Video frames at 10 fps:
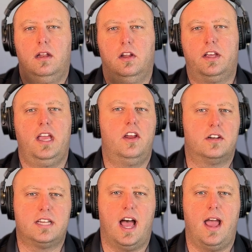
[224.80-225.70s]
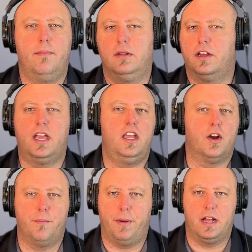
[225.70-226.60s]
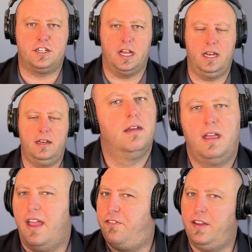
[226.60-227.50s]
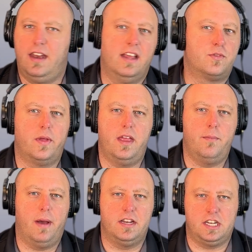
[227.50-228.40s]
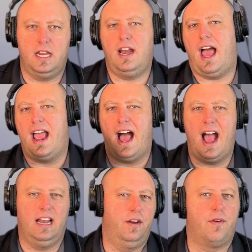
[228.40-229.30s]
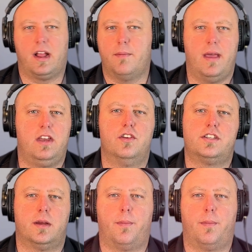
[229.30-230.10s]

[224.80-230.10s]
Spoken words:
Look at your time, look at your budget. If it is within budget, I highly recommend using a